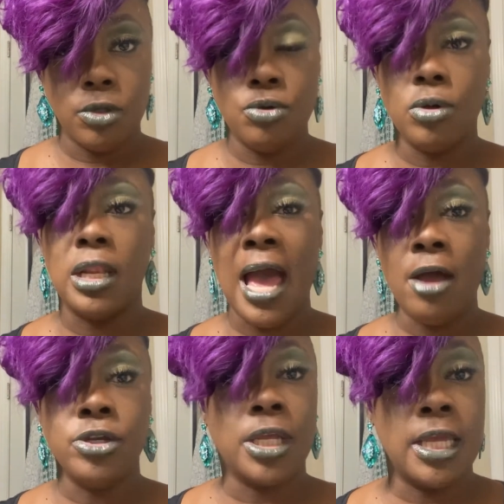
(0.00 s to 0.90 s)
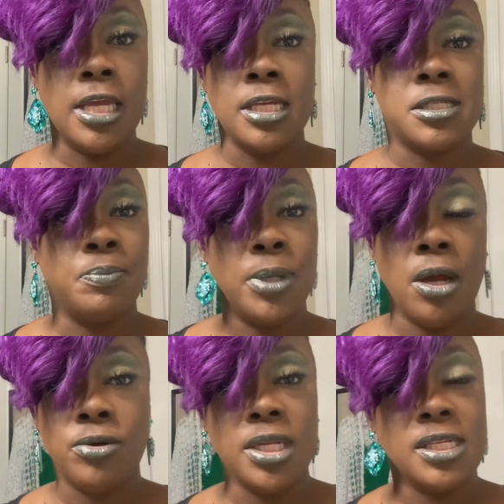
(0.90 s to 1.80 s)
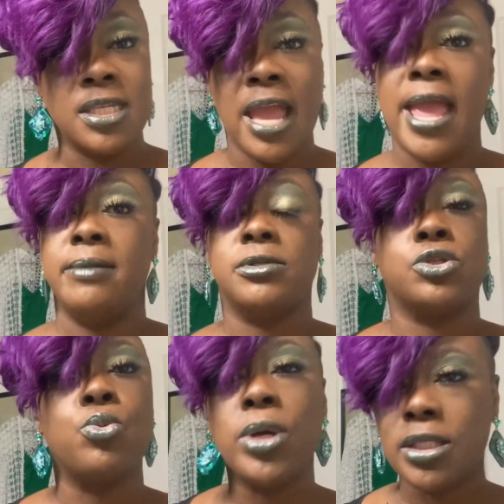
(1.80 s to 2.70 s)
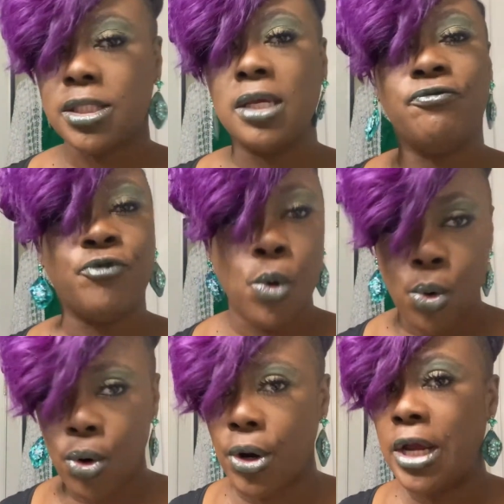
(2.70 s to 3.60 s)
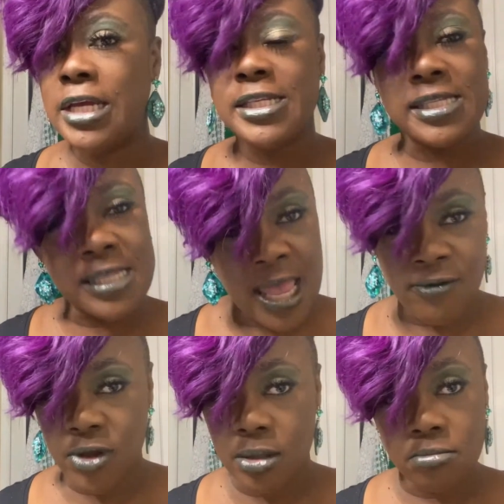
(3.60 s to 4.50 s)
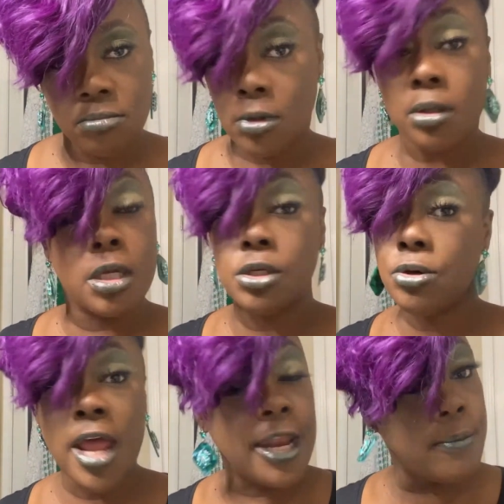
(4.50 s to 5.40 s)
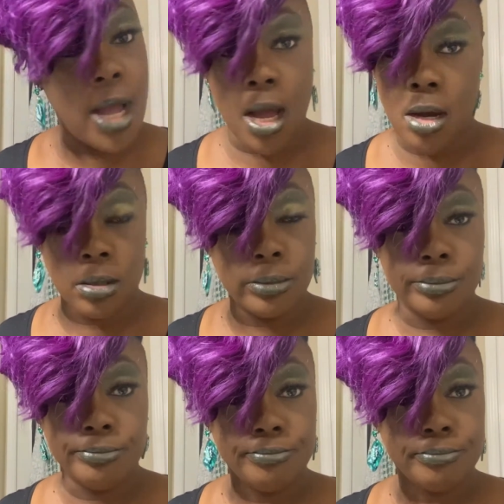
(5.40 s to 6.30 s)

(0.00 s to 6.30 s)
You allow your kids to be on these games 24/7. Can do that in my home.